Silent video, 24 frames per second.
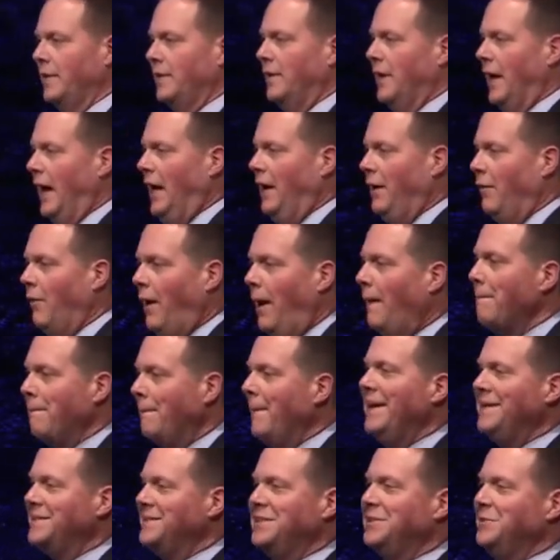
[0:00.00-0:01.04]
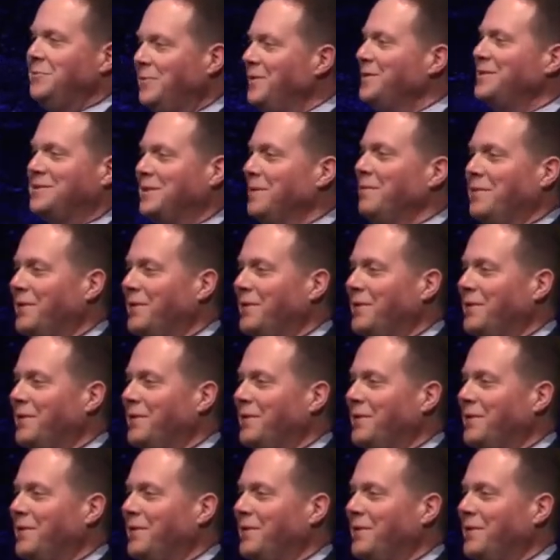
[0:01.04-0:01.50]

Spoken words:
Now, I know I'm messing with some of